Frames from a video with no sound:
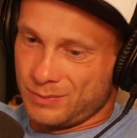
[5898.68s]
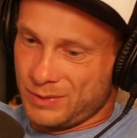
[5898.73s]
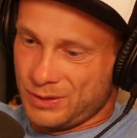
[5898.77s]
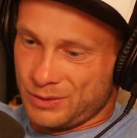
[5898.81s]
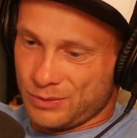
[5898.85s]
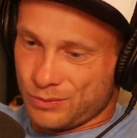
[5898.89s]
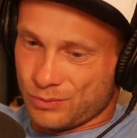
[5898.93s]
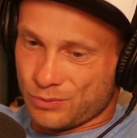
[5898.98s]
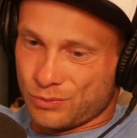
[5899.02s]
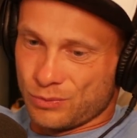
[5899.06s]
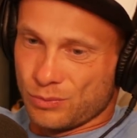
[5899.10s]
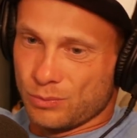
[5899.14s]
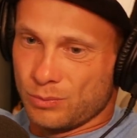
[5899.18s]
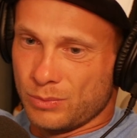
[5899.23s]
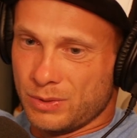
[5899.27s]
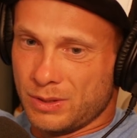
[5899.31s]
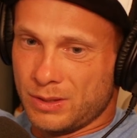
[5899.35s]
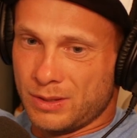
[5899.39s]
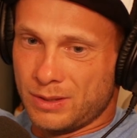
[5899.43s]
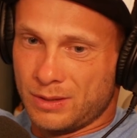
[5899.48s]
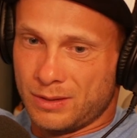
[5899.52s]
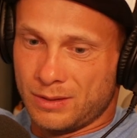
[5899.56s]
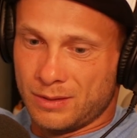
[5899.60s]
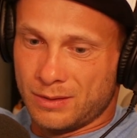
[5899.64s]
to
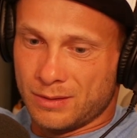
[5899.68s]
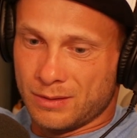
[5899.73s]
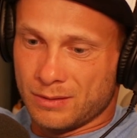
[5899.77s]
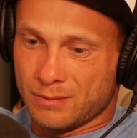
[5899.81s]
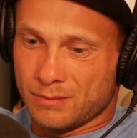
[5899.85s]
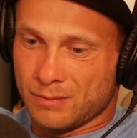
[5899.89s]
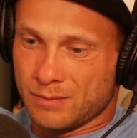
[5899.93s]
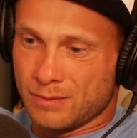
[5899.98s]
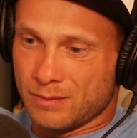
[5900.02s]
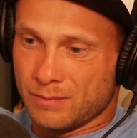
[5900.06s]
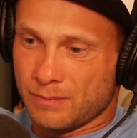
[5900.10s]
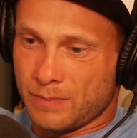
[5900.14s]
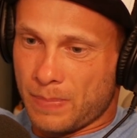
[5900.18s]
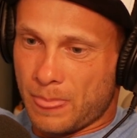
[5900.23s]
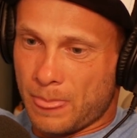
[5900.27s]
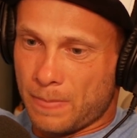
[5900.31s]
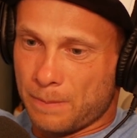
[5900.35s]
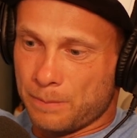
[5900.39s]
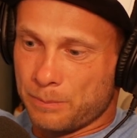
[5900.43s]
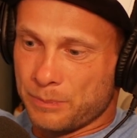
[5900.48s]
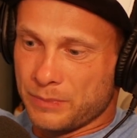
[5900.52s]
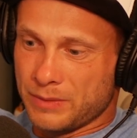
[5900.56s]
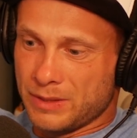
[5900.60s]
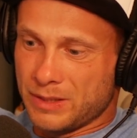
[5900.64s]
be
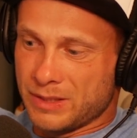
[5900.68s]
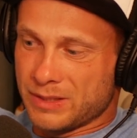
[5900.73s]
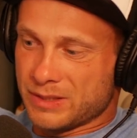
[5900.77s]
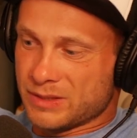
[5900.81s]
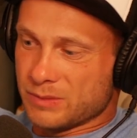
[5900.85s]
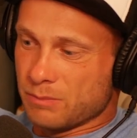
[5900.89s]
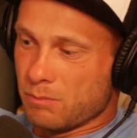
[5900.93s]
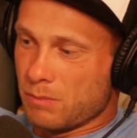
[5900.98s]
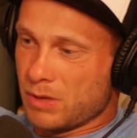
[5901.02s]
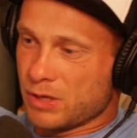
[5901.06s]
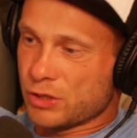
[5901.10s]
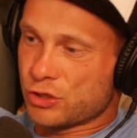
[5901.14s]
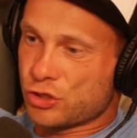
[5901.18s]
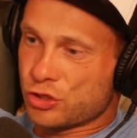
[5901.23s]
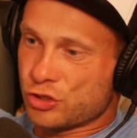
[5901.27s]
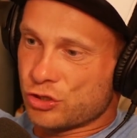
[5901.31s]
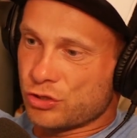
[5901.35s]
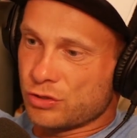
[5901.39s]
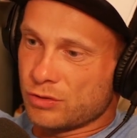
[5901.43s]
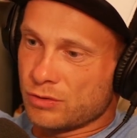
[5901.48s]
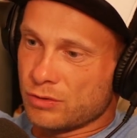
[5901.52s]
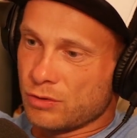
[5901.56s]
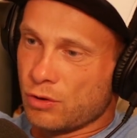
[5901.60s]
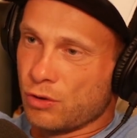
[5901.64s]
as
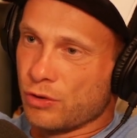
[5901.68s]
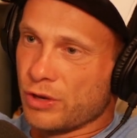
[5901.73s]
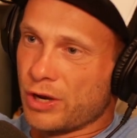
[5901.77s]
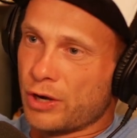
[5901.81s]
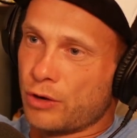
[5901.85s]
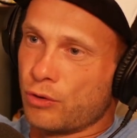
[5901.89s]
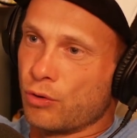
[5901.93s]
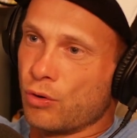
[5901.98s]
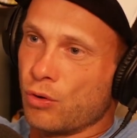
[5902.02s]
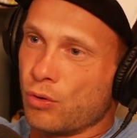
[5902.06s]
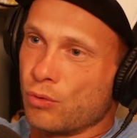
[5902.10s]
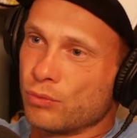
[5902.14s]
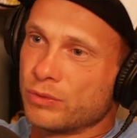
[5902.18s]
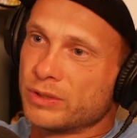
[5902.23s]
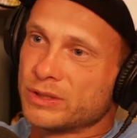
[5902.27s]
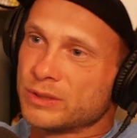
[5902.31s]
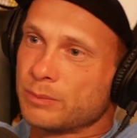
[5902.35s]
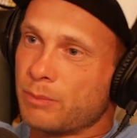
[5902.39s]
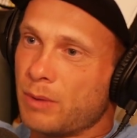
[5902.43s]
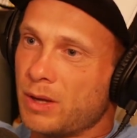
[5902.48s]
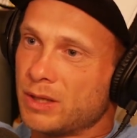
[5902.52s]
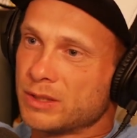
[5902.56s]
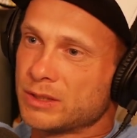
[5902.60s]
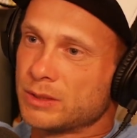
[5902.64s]
much on our own as
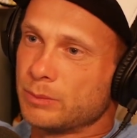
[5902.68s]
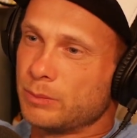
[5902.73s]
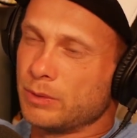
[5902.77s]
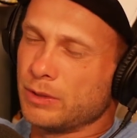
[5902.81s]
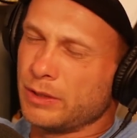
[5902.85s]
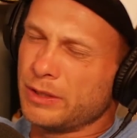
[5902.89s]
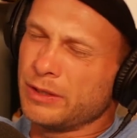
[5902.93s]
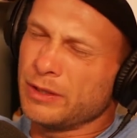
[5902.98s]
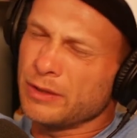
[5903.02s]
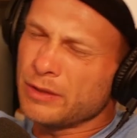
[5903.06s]
possible.